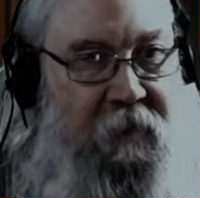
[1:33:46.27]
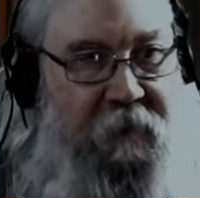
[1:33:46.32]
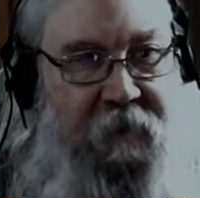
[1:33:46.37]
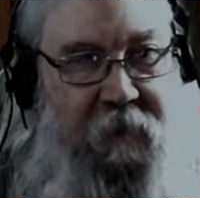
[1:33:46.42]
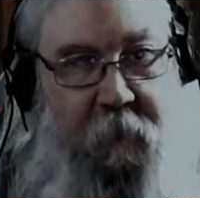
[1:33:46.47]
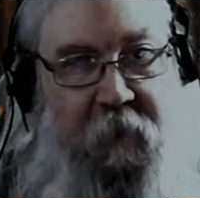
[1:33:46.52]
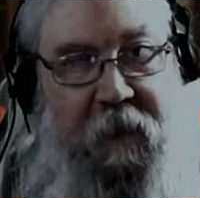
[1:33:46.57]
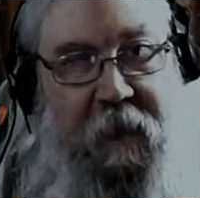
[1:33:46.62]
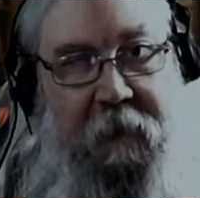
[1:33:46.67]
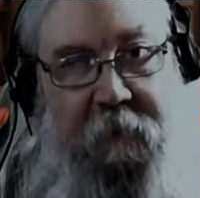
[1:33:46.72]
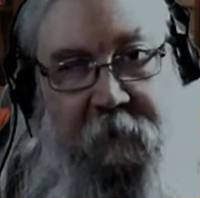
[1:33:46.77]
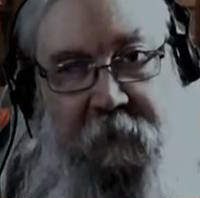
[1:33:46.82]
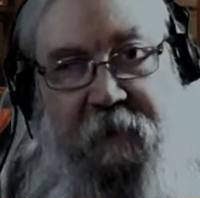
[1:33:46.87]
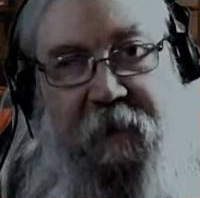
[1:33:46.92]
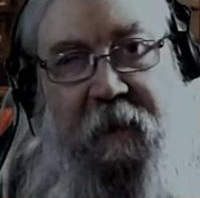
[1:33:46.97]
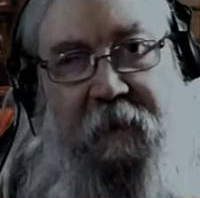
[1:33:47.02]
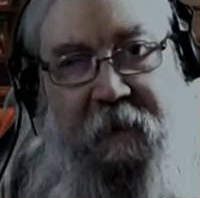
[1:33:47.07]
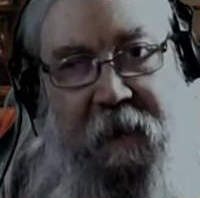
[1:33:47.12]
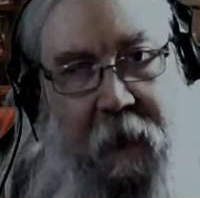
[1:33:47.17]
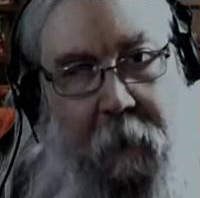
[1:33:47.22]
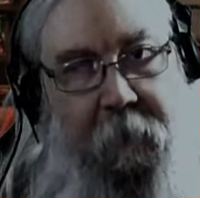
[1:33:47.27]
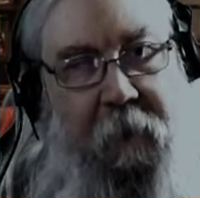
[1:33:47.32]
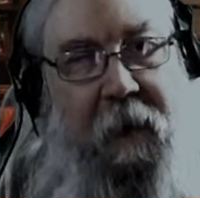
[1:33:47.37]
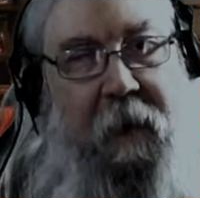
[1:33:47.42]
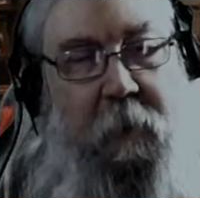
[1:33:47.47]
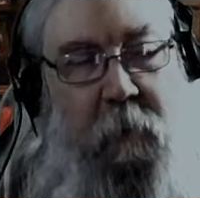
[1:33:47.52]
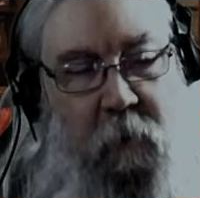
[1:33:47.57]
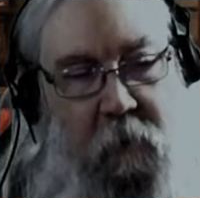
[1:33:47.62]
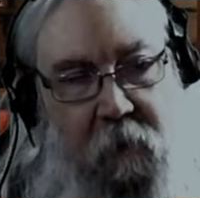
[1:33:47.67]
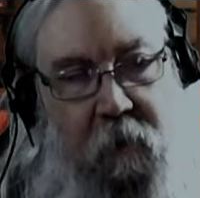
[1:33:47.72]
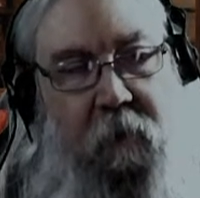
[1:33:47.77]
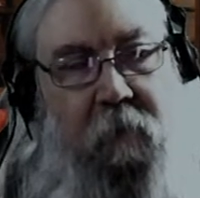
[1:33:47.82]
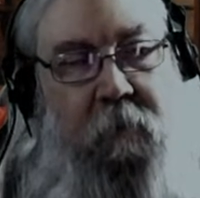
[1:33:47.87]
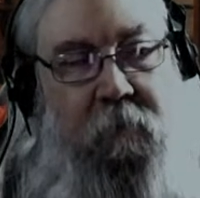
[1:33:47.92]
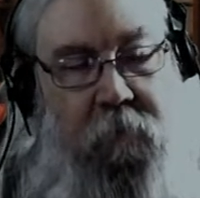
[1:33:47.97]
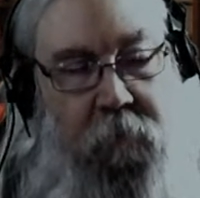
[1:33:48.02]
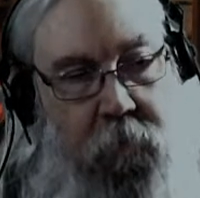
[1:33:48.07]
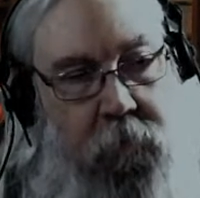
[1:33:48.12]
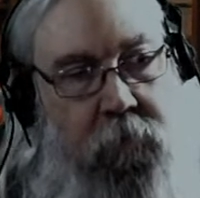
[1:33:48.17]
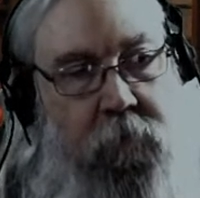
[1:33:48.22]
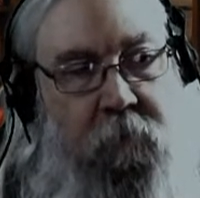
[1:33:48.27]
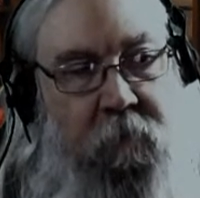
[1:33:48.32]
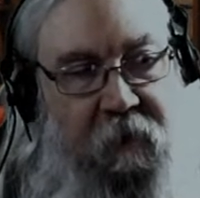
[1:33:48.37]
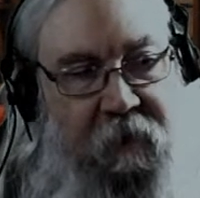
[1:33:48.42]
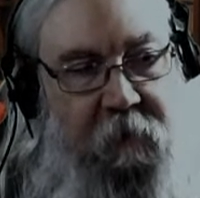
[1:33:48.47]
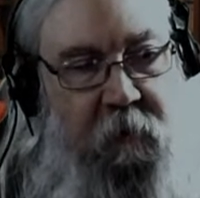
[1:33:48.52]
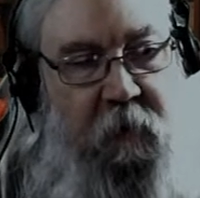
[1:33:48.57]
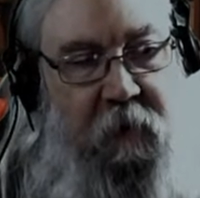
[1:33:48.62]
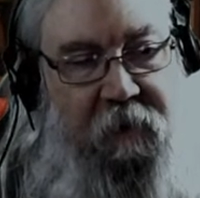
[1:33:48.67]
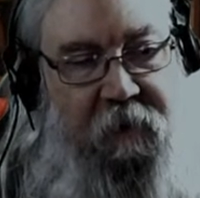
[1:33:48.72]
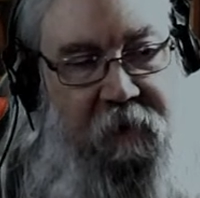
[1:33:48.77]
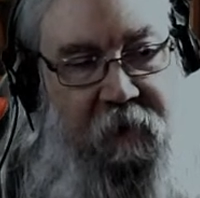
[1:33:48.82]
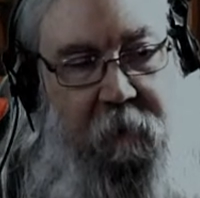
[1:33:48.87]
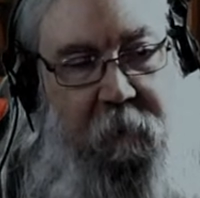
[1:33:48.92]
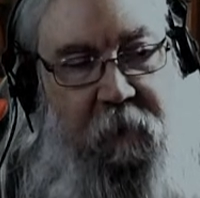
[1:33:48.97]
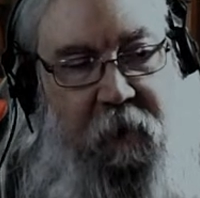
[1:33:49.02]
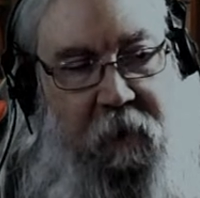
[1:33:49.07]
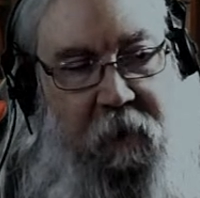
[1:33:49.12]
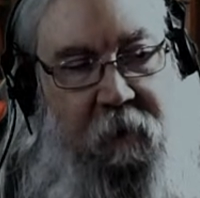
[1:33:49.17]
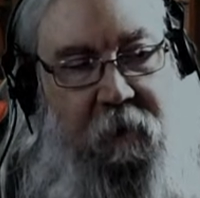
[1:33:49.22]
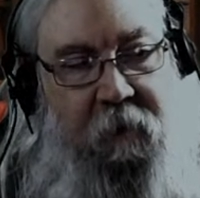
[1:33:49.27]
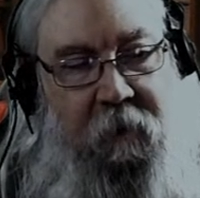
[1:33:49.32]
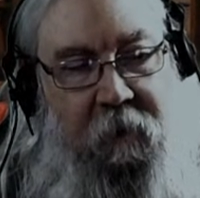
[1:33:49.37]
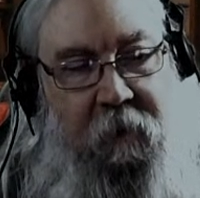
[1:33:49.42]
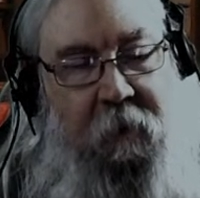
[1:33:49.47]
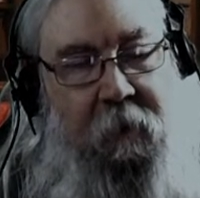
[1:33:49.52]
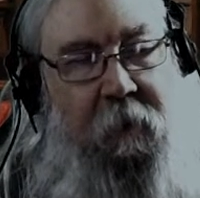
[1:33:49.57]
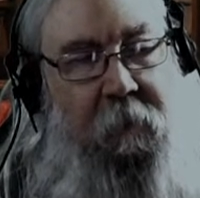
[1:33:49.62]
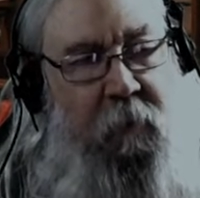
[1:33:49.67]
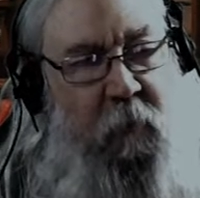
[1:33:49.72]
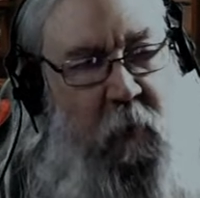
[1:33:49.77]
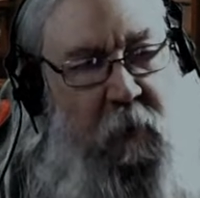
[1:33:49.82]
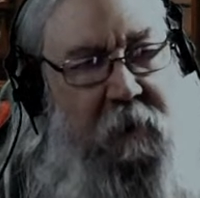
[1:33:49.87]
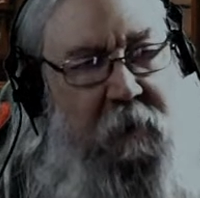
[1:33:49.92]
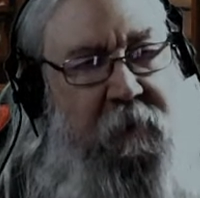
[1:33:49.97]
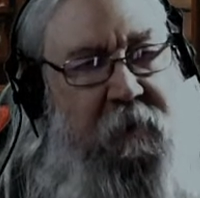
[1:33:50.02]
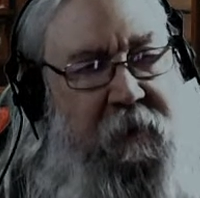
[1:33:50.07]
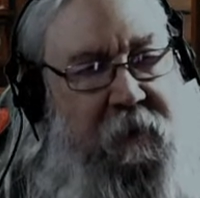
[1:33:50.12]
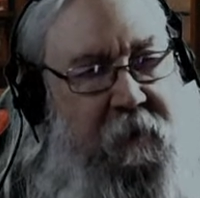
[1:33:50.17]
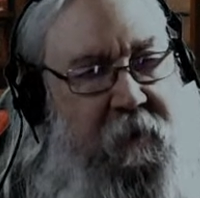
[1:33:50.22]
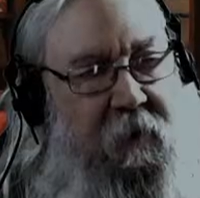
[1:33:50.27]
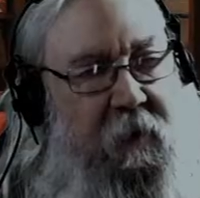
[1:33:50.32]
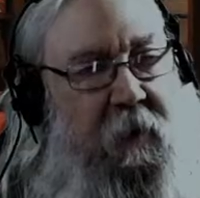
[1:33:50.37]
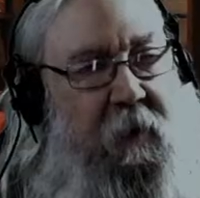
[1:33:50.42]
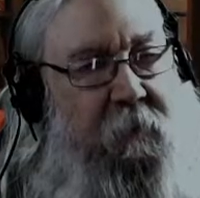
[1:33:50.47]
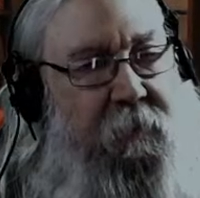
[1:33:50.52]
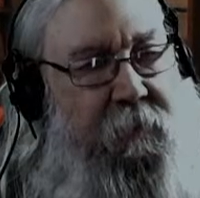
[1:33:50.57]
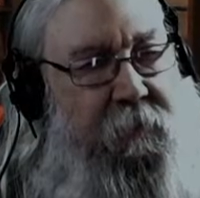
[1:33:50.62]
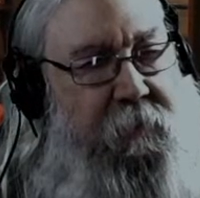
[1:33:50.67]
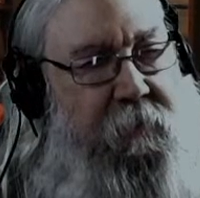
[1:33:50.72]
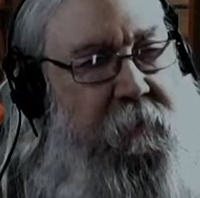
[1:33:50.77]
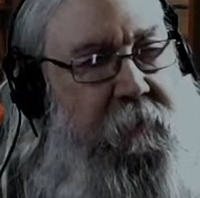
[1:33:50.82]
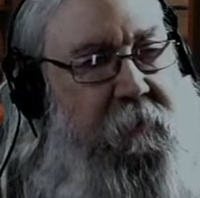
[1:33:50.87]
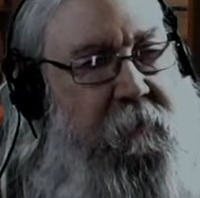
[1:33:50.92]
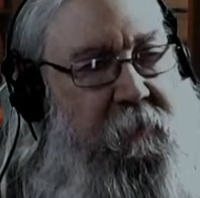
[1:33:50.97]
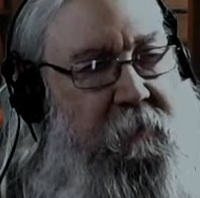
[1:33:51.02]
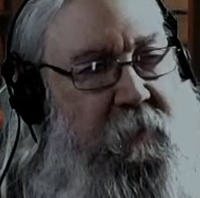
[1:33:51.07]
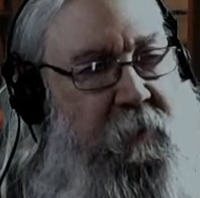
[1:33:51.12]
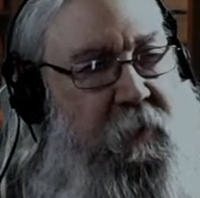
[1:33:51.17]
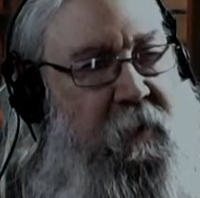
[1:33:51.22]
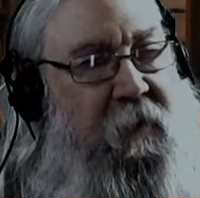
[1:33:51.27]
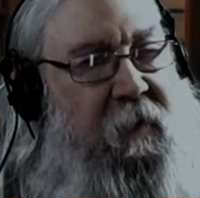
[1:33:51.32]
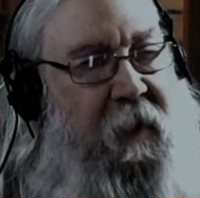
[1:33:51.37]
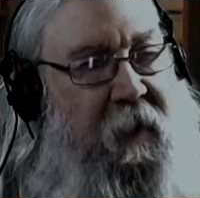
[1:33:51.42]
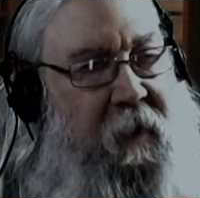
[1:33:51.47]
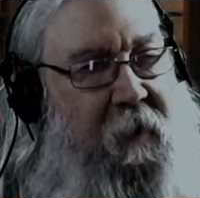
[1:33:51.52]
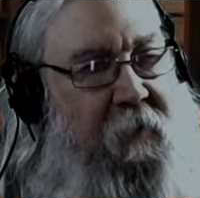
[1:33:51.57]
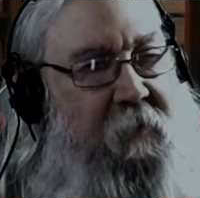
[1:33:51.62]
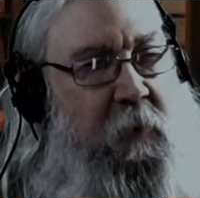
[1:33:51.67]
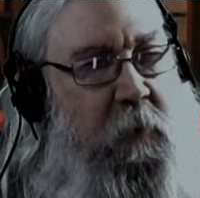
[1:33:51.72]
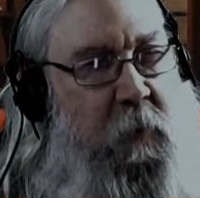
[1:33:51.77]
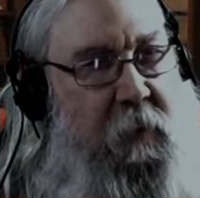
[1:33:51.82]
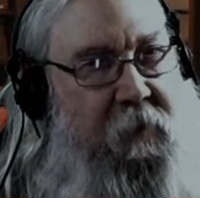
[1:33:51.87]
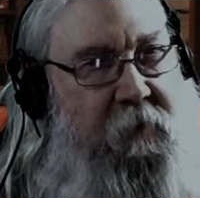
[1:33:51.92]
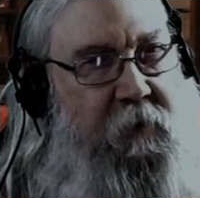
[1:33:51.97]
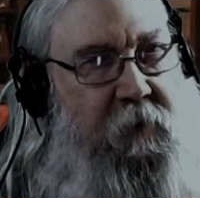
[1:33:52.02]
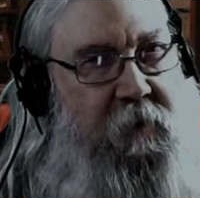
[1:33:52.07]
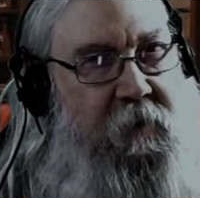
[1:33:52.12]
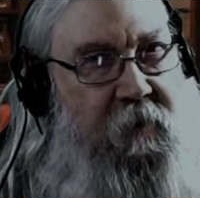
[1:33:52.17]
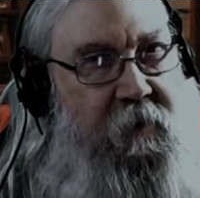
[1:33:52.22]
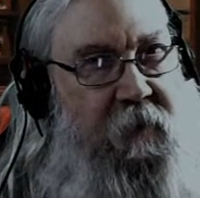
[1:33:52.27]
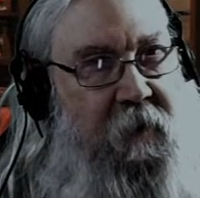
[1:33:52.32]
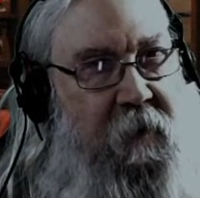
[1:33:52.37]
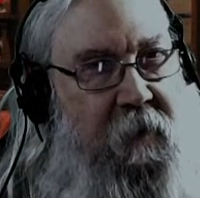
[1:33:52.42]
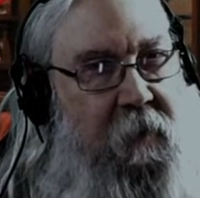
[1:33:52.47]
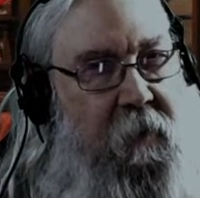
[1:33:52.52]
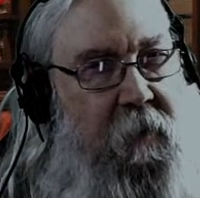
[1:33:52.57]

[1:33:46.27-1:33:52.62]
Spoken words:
And some of the answers I got back were interesting, but weirdly enough, for a lot of the questions,